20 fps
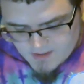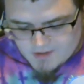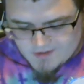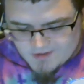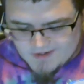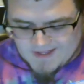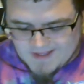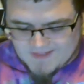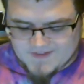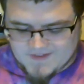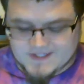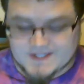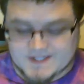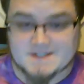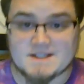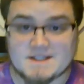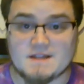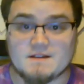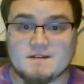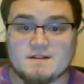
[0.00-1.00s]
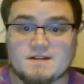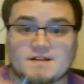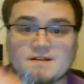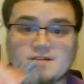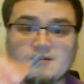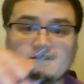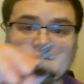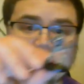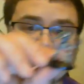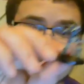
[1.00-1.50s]
Carnathan
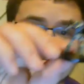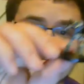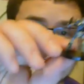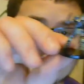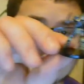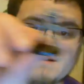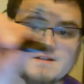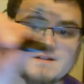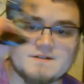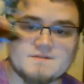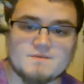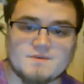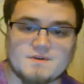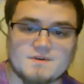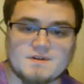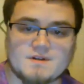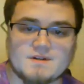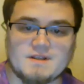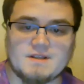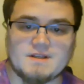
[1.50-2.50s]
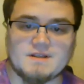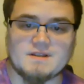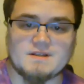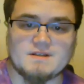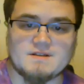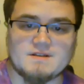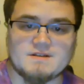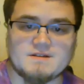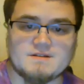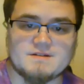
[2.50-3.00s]
Skeleton. This one
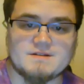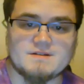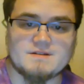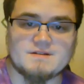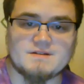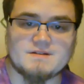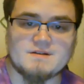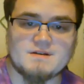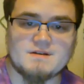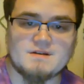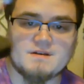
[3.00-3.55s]
is